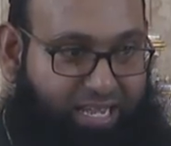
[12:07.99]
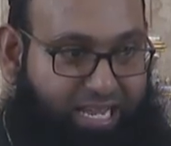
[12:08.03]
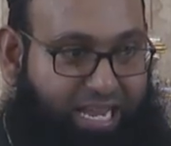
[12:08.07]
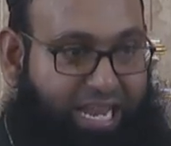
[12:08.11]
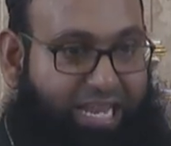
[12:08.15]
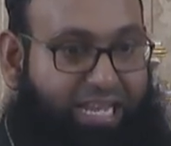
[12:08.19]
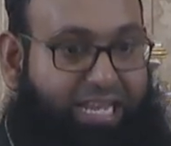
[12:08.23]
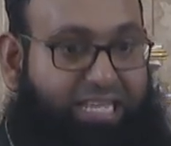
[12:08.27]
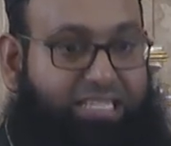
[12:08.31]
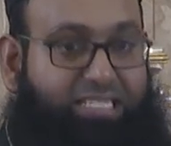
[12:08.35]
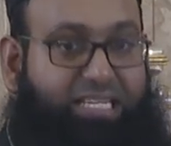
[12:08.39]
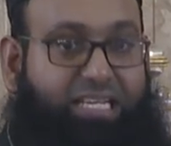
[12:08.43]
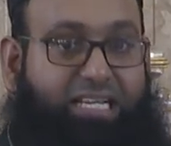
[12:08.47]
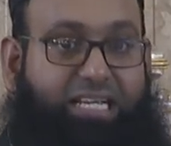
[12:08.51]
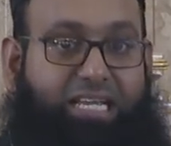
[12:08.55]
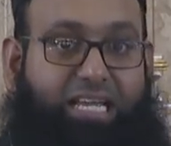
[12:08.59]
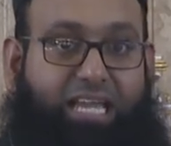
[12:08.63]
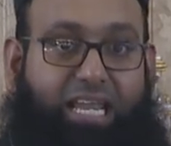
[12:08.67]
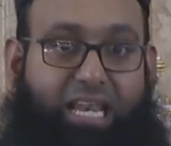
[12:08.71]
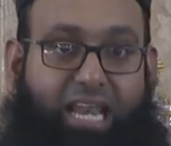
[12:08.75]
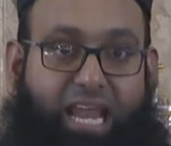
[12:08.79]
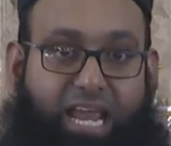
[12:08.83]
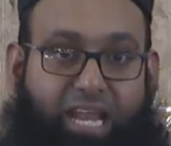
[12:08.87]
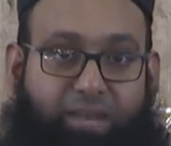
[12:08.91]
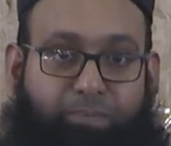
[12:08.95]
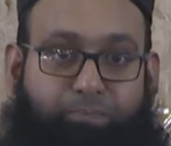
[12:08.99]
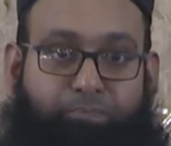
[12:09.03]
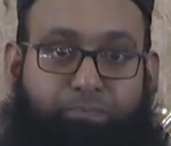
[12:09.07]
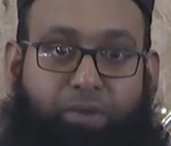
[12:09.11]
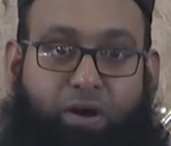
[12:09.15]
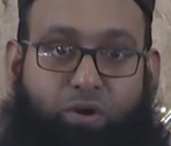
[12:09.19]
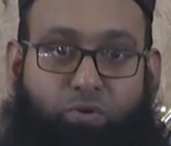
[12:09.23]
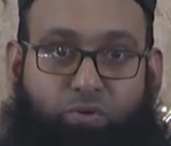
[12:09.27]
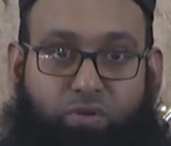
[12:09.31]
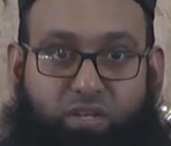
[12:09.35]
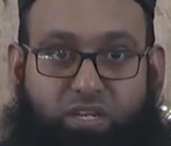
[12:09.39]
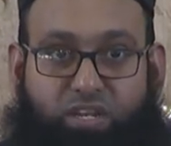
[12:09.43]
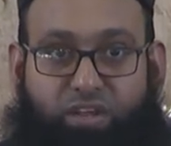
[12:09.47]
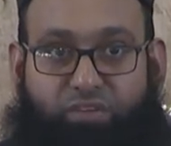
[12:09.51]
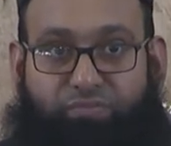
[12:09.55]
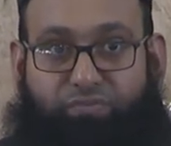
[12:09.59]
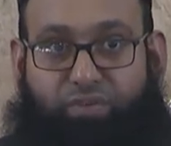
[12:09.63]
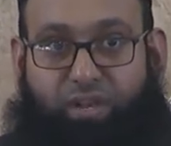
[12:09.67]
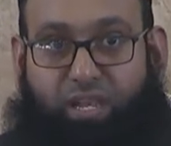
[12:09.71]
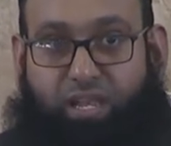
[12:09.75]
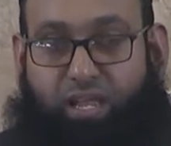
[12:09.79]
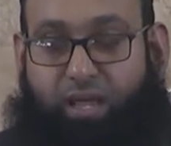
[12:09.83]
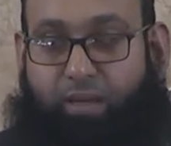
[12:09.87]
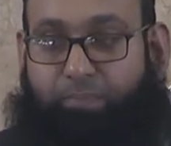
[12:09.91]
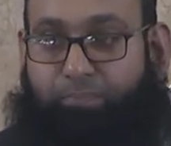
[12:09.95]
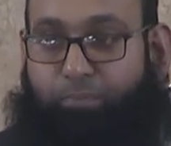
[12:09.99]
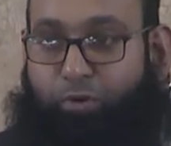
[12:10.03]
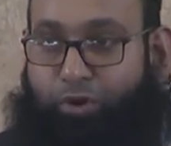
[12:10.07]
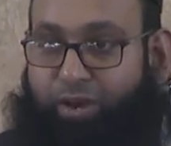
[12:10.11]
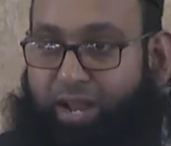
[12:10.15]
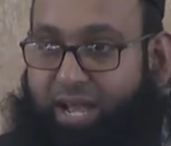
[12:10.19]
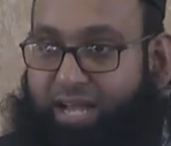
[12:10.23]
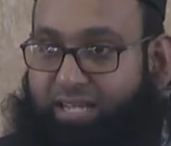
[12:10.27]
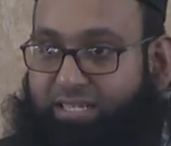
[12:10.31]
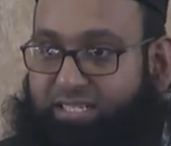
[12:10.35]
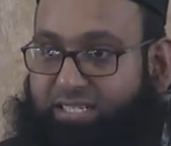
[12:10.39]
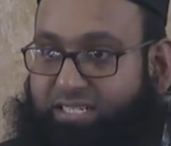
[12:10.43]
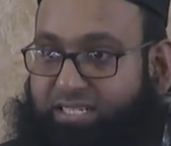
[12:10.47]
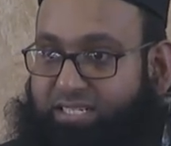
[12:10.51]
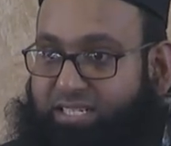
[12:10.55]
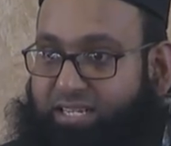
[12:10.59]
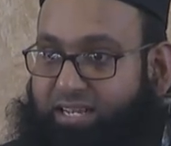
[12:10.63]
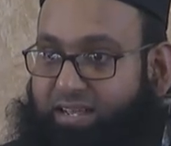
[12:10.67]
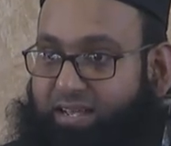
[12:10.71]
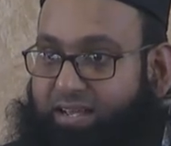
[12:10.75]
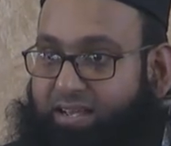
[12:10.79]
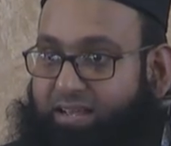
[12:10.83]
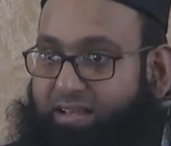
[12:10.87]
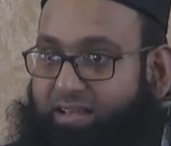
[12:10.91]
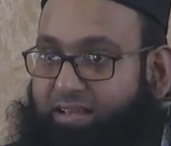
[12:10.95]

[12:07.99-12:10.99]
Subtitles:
It is a great bounty of Allah upon us